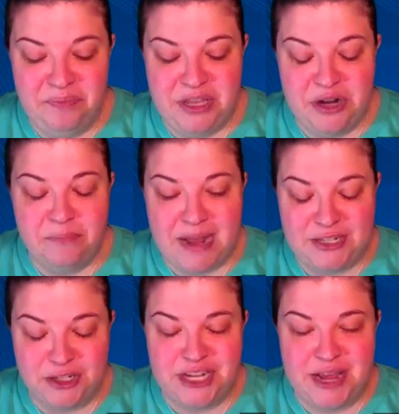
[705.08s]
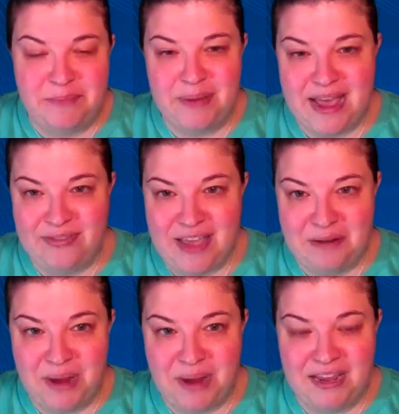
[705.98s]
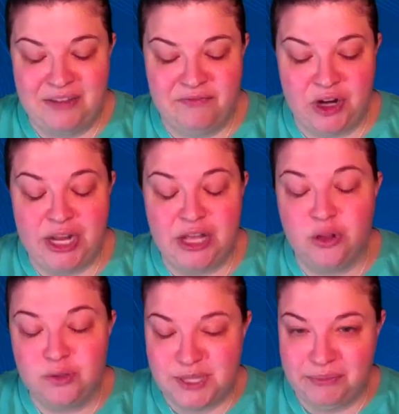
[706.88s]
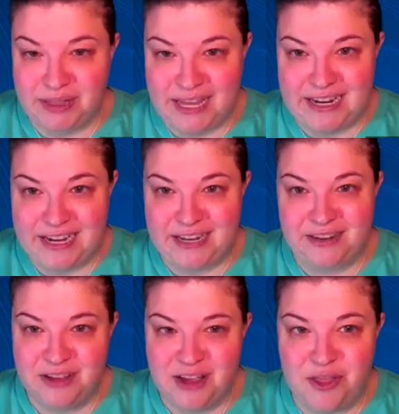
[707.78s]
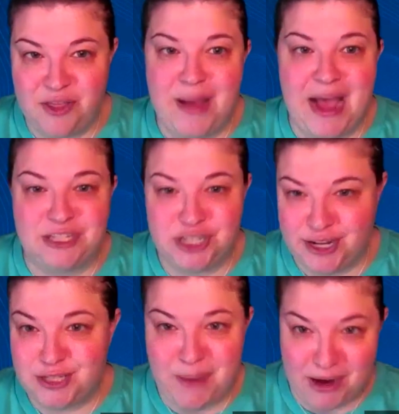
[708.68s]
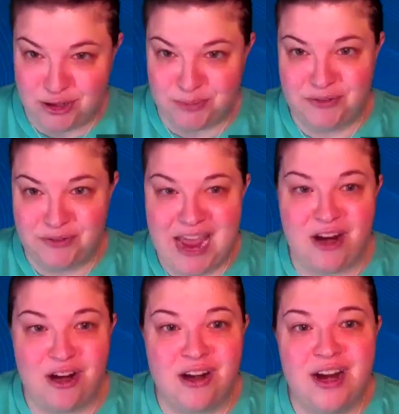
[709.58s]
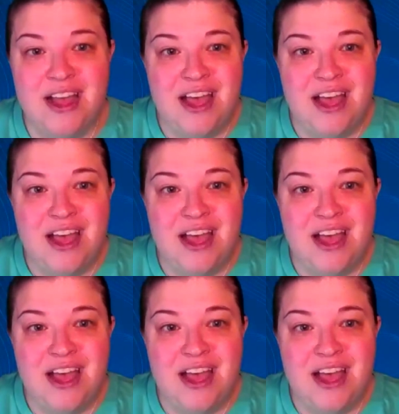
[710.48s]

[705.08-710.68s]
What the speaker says: you know, mentorship, and then my very closely related other passion is spectrum of care.